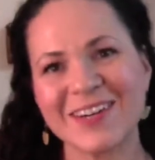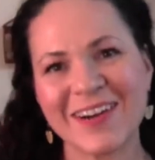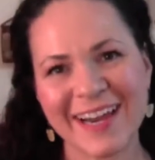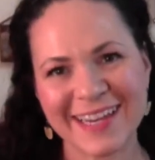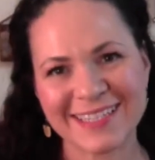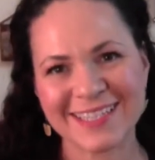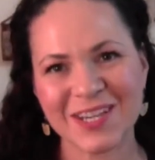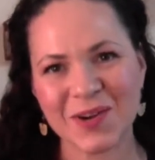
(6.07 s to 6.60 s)
All
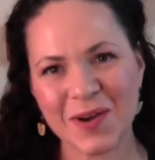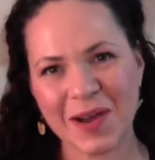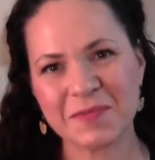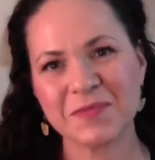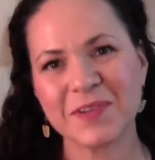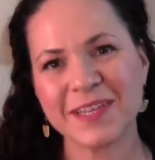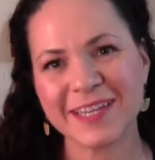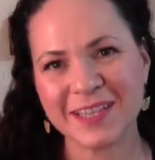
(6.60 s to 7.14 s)
right, so
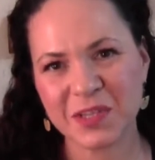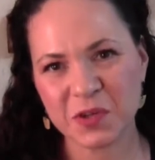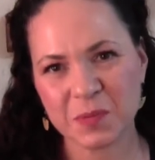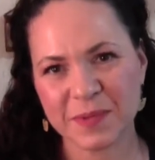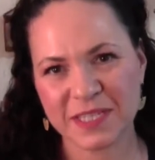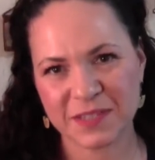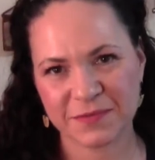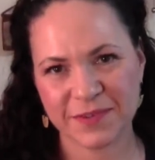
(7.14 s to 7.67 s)
I'm feeling a little
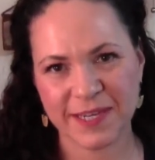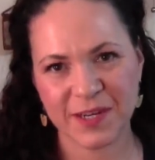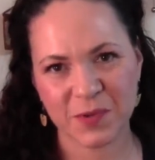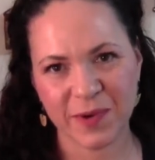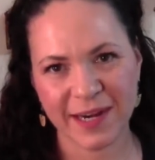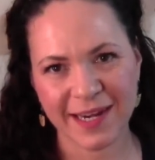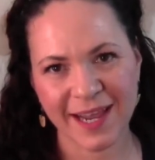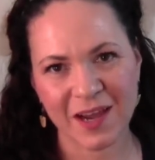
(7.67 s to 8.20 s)
bit
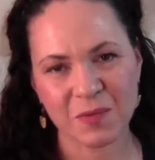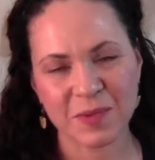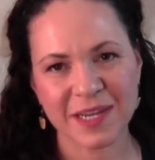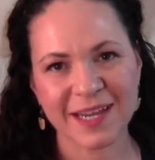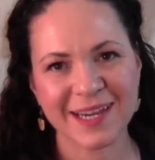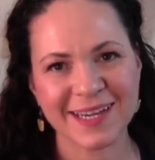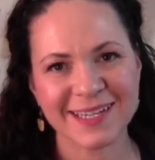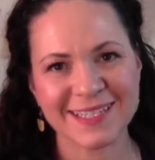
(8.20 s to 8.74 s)
defeated right now
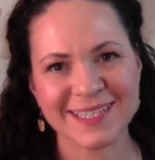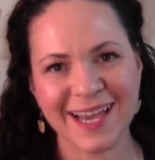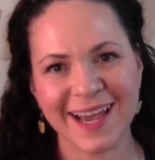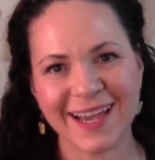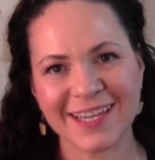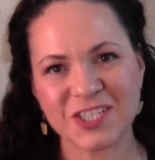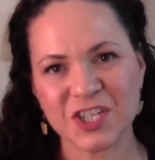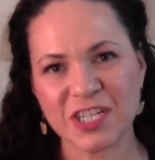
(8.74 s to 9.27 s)
because
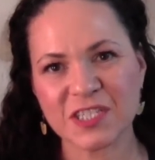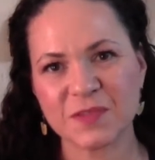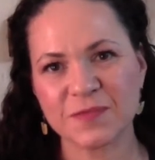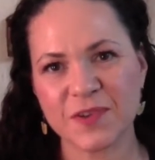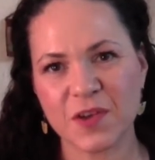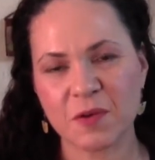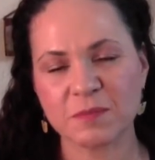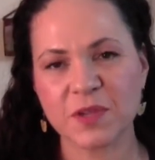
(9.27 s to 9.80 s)
I just
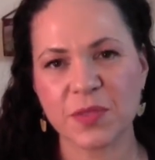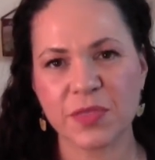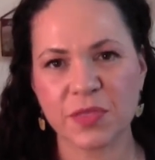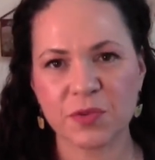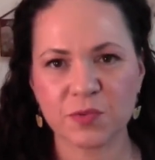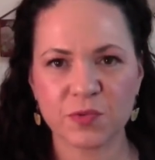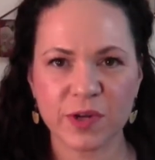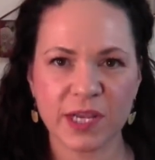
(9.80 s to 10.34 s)
filmed
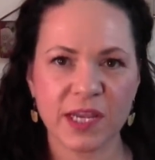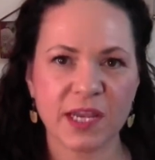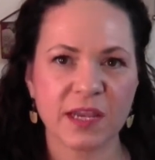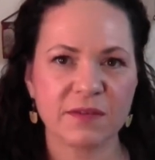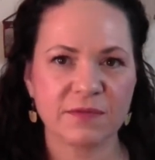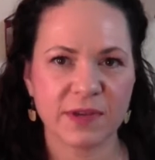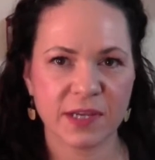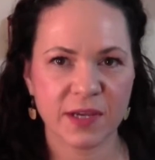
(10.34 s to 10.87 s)

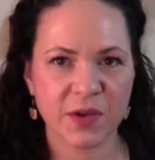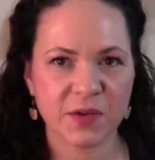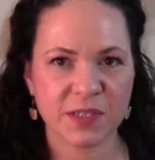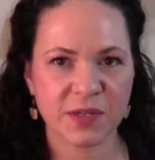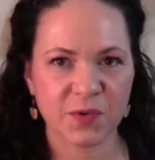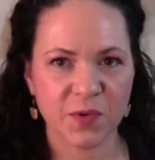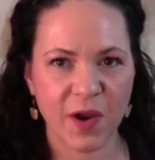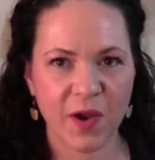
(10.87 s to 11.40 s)
3
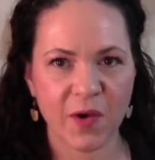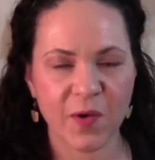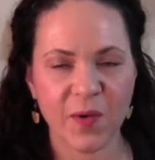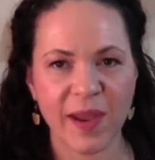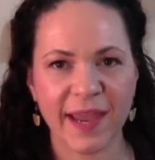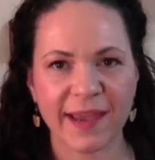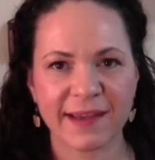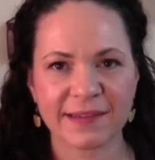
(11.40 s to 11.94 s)
videos in a
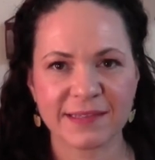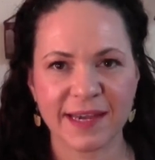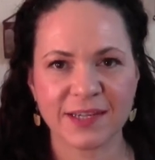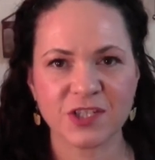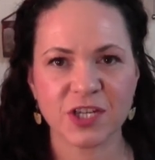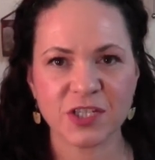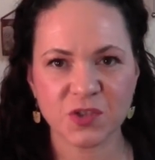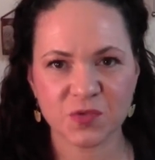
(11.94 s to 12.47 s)
row and I
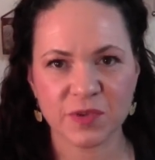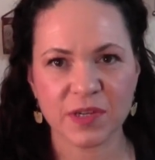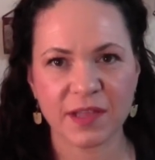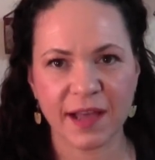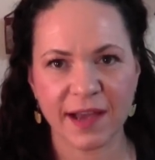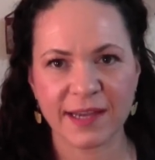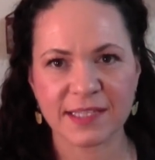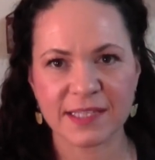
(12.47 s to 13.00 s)
just
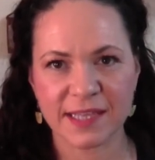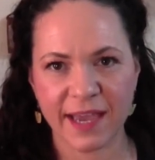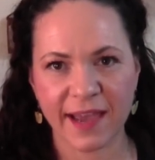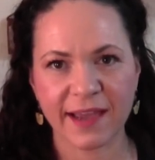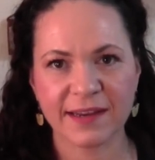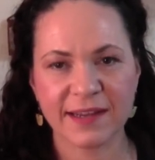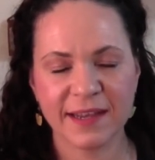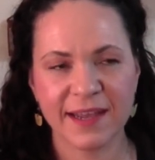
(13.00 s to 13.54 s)
realized
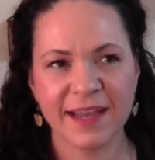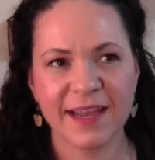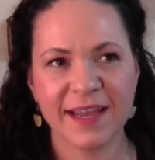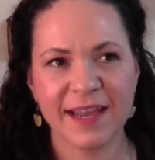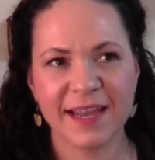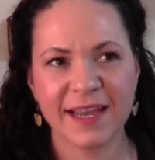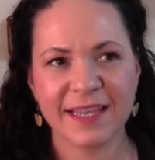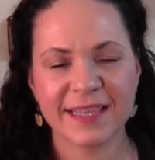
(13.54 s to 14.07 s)
that
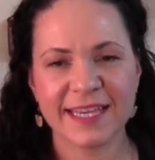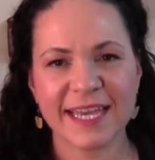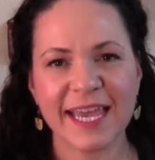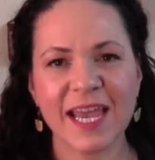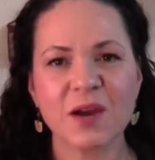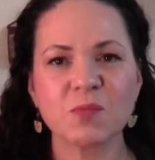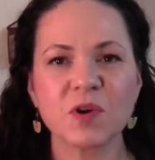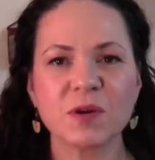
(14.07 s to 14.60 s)
the
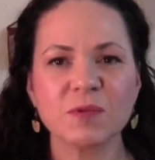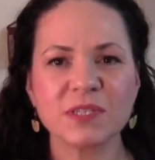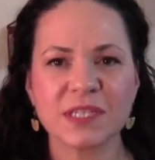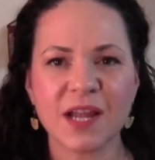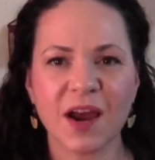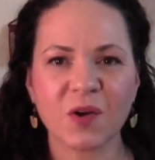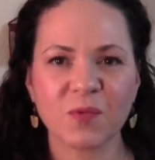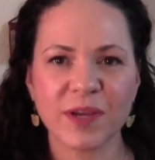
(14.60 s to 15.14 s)
camera was
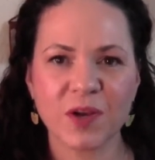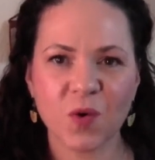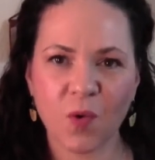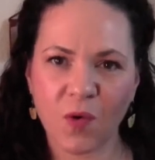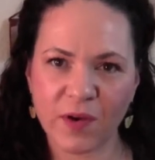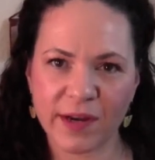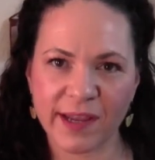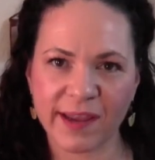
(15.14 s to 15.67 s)
not
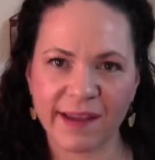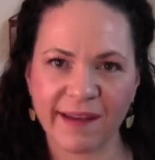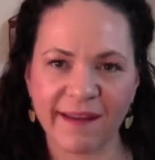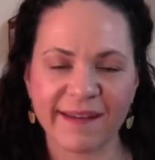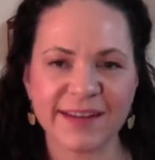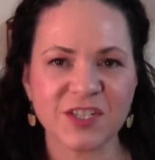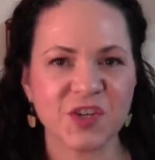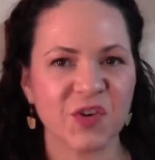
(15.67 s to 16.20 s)

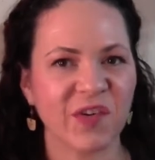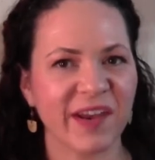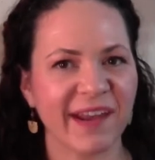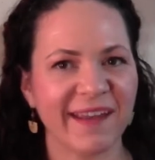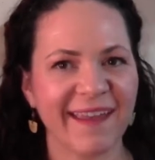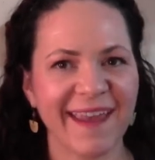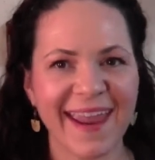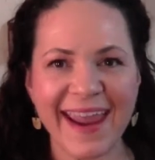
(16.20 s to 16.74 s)
recording
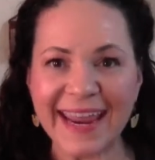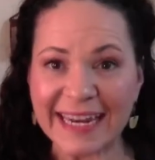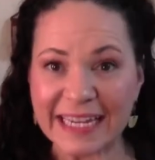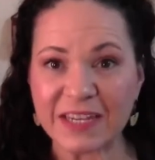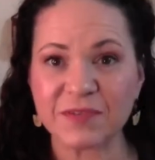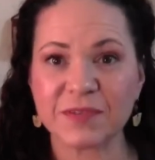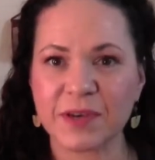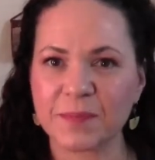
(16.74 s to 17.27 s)
during
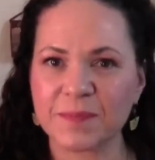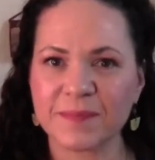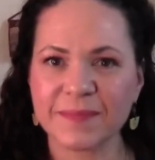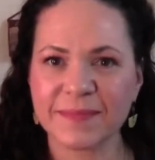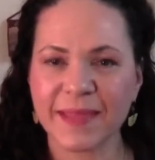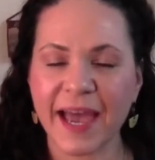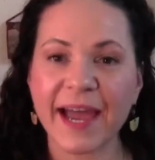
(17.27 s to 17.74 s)
any of them.